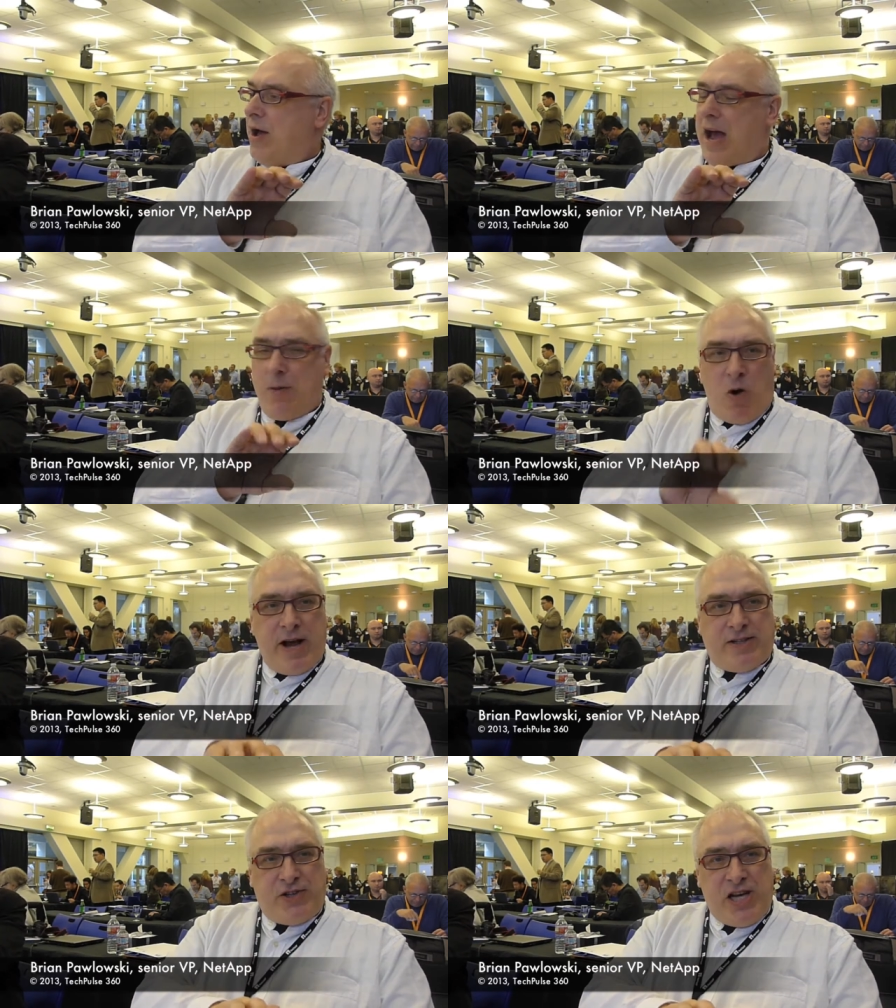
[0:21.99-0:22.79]
and
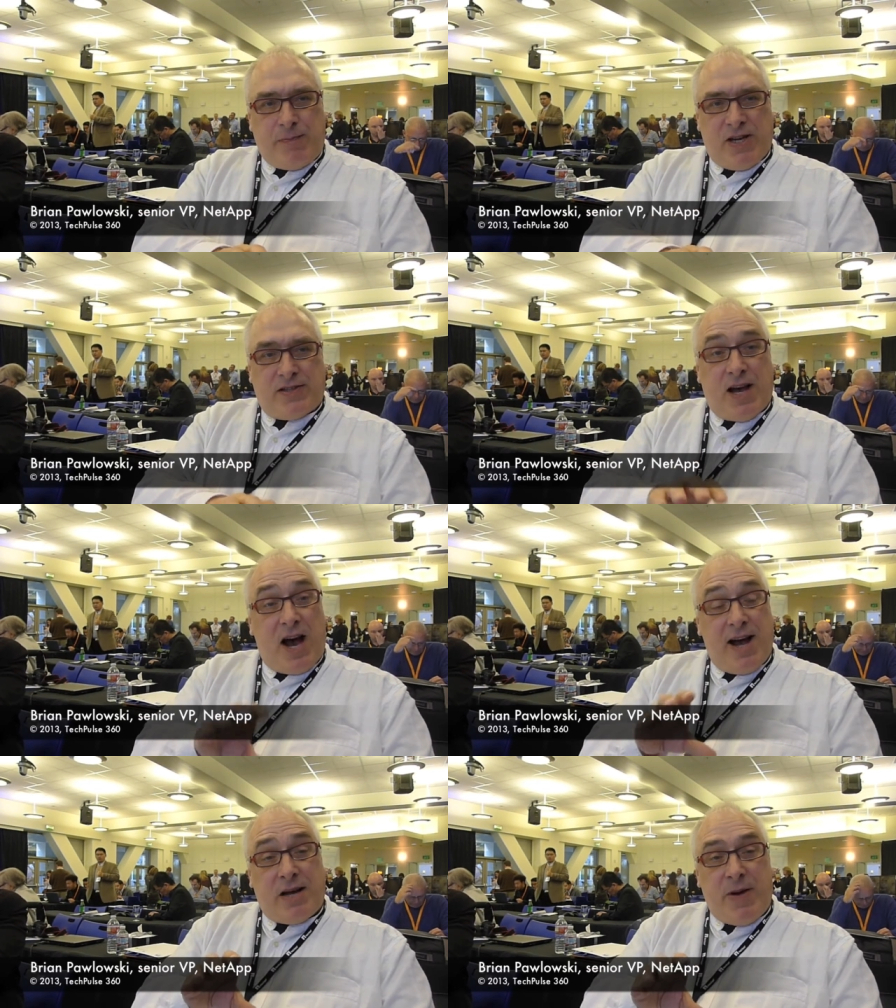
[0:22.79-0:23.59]
why it's cheap is
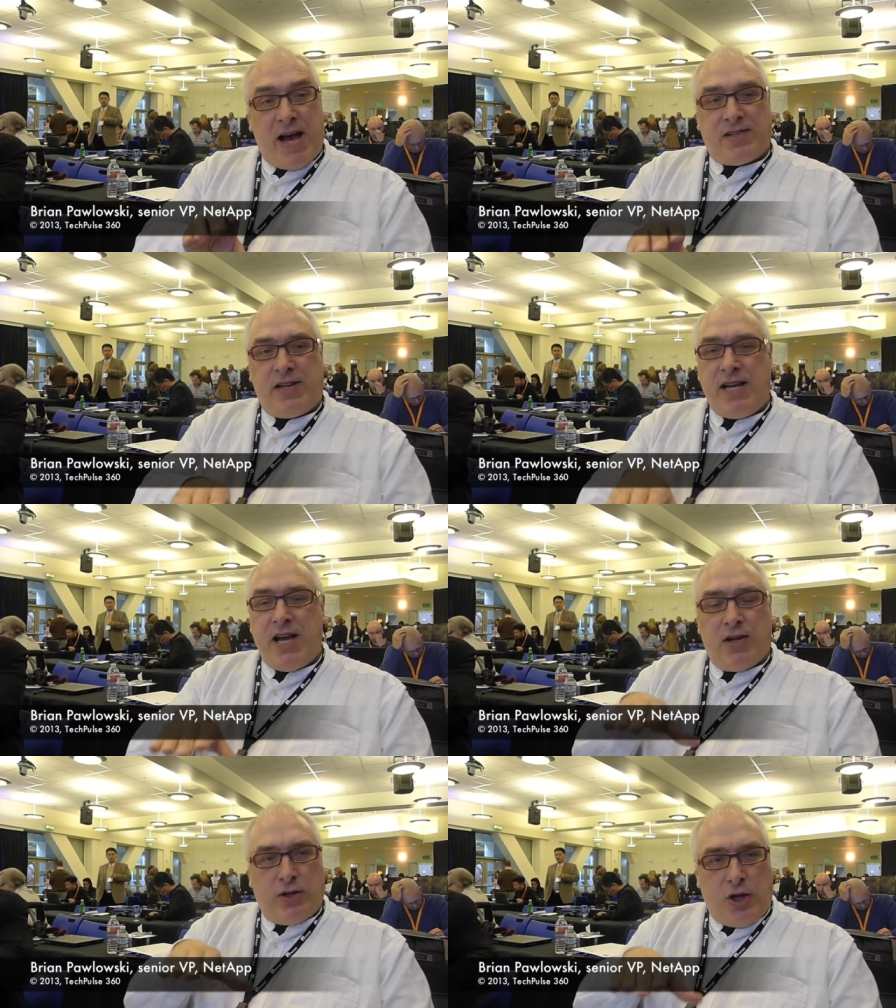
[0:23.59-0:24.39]
high capacity,
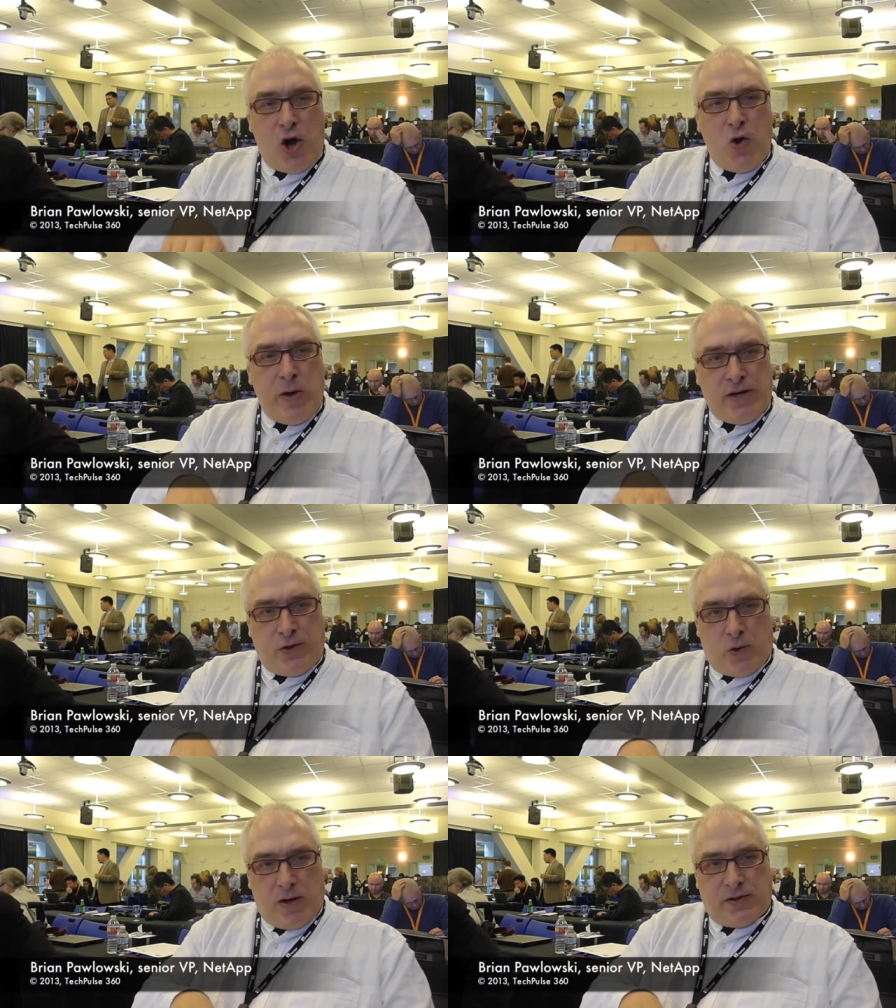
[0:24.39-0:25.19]
low
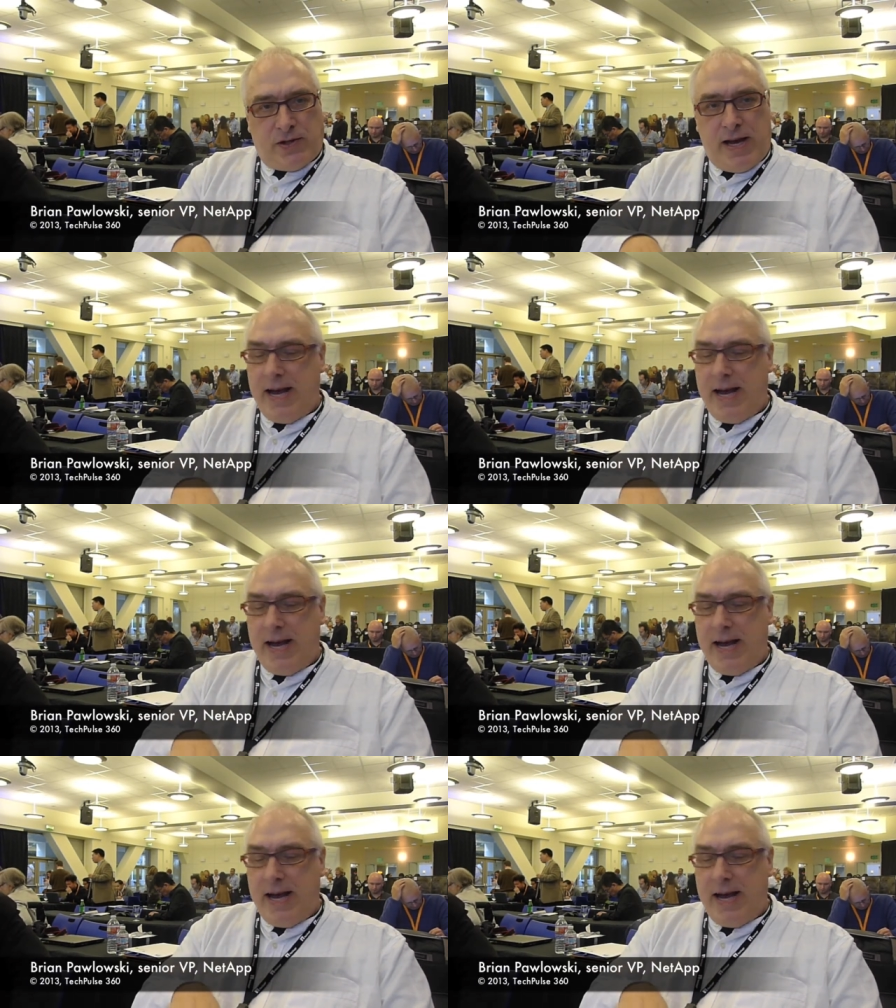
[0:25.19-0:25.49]
endurance.